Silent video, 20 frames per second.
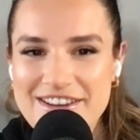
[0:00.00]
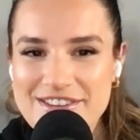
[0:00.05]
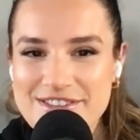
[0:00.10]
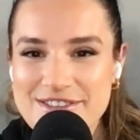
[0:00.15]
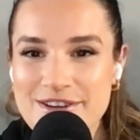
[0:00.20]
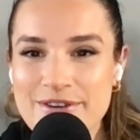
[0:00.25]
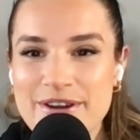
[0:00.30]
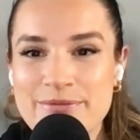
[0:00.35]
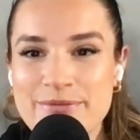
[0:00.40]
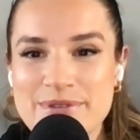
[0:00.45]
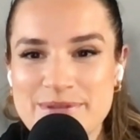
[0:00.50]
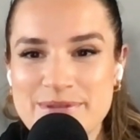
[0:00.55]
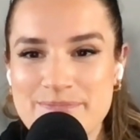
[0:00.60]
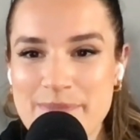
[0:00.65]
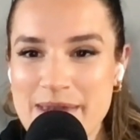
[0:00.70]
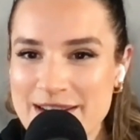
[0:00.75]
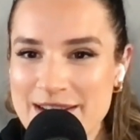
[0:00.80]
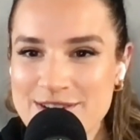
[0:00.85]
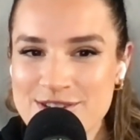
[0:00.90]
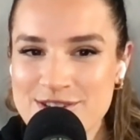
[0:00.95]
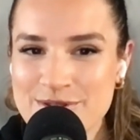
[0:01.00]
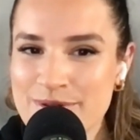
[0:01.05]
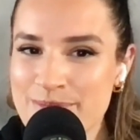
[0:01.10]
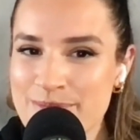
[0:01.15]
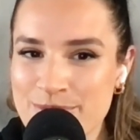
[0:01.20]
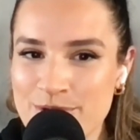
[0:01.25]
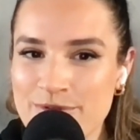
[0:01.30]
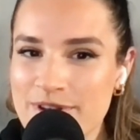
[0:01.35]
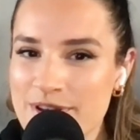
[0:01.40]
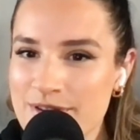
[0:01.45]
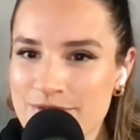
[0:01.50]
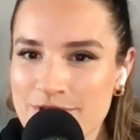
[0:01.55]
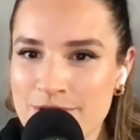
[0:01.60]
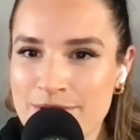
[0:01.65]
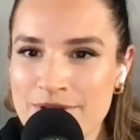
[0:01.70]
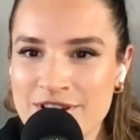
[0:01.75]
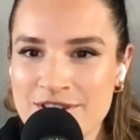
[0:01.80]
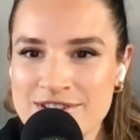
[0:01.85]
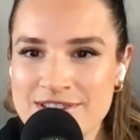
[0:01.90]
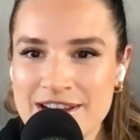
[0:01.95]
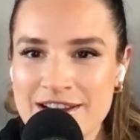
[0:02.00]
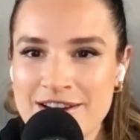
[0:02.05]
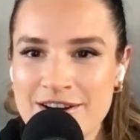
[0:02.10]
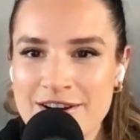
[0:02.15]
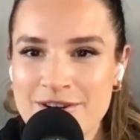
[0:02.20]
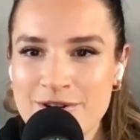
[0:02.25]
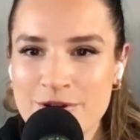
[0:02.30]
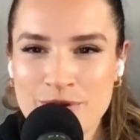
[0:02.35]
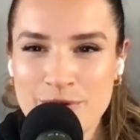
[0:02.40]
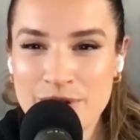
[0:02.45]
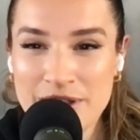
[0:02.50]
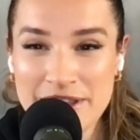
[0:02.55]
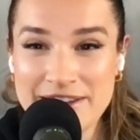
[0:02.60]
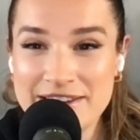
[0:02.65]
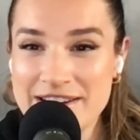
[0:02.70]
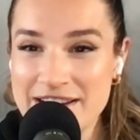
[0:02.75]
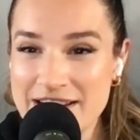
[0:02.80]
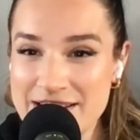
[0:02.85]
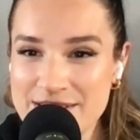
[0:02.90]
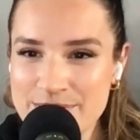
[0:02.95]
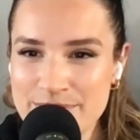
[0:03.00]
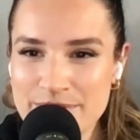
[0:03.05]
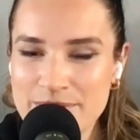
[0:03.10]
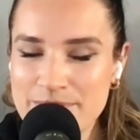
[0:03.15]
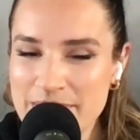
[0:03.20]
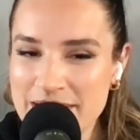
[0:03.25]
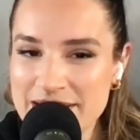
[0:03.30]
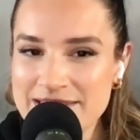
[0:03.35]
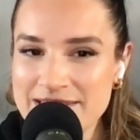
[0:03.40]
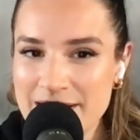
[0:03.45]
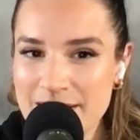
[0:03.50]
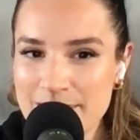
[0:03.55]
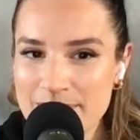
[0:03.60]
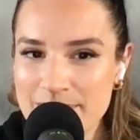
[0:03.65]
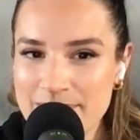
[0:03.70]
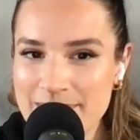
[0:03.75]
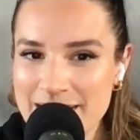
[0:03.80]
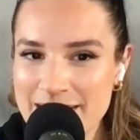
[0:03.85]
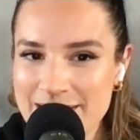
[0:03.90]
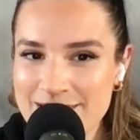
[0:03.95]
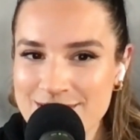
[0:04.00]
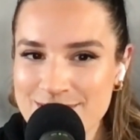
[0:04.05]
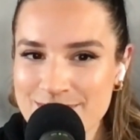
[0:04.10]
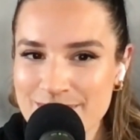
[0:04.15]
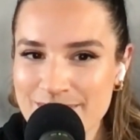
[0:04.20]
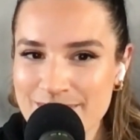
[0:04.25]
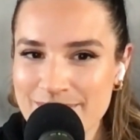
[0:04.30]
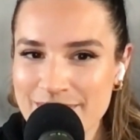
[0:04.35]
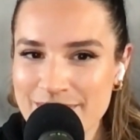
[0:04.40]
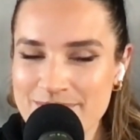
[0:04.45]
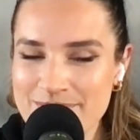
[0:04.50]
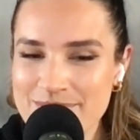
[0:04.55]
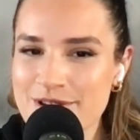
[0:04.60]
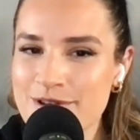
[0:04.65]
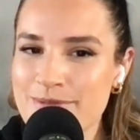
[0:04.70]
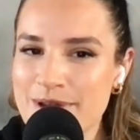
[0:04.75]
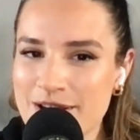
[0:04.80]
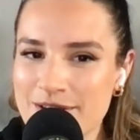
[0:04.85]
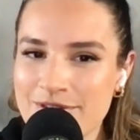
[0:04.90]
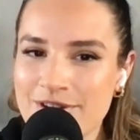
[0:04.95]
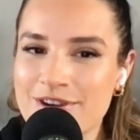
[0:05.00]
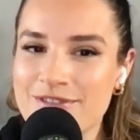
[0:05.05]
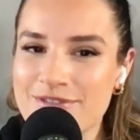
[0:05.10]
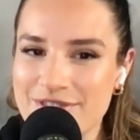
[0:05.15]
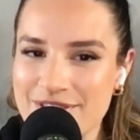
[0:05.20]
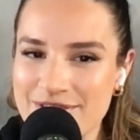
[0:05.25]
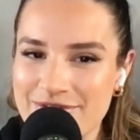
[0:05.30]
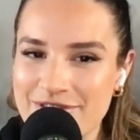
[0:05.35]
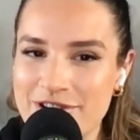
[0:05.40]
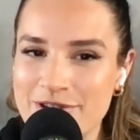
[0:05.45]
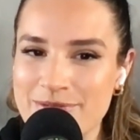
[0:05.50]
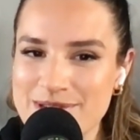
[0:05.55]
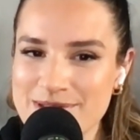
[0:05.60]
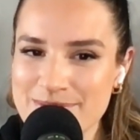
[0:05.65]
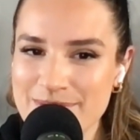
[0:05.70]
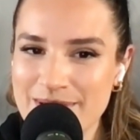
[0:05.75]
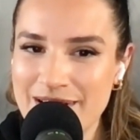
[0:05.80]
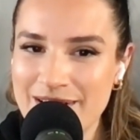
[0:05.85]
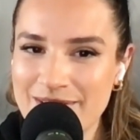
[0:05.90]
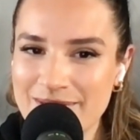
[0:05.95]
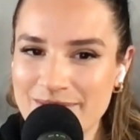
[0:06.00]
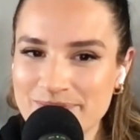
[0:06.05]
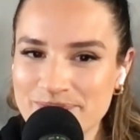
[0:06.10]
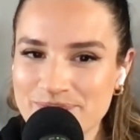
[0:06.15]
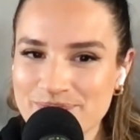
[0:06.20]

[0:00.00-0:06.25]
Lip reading: So it was made into a movie a few years later. Clint Eastwood picked it up and made it into a film, so you may have heard of the film as well.